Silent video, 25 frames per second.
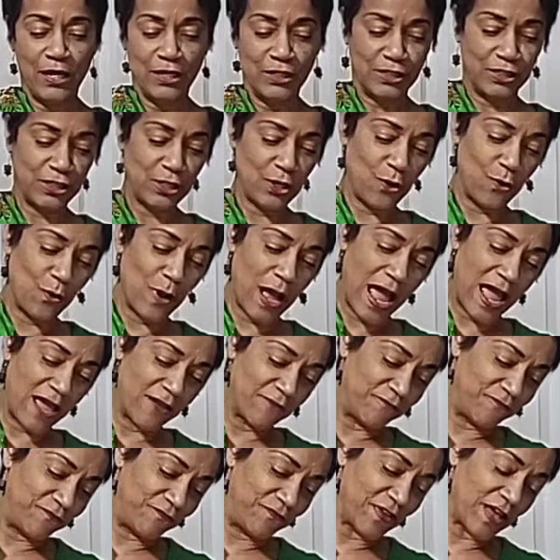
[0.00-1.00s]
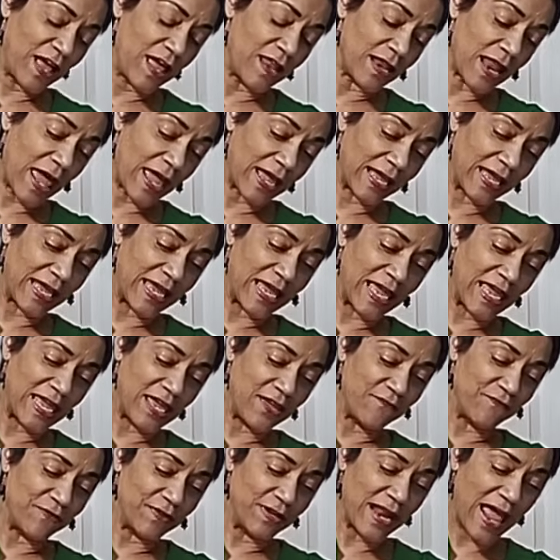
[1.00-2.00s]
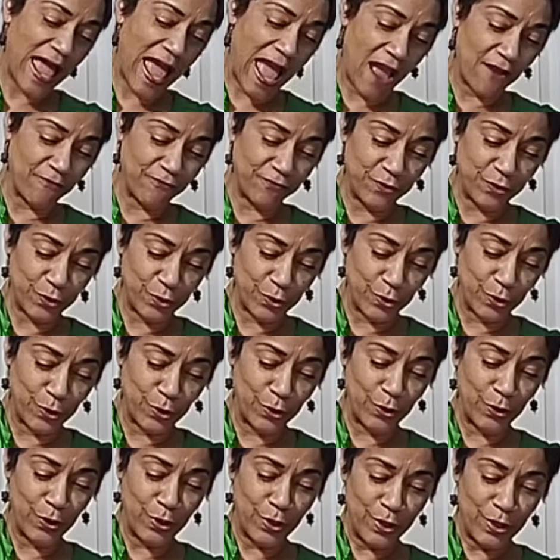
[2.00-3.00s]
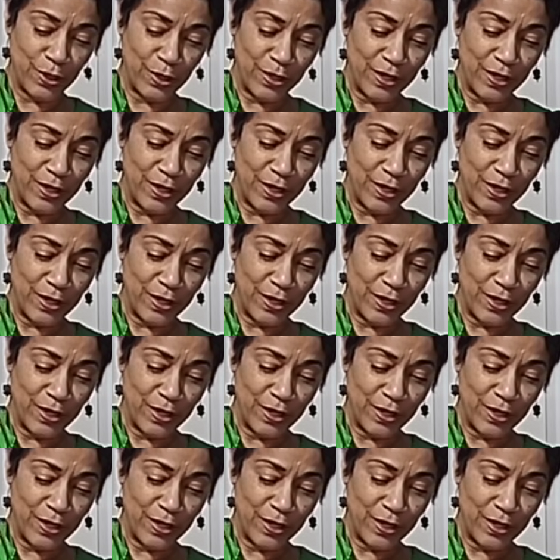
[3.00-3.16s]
So I felt like even after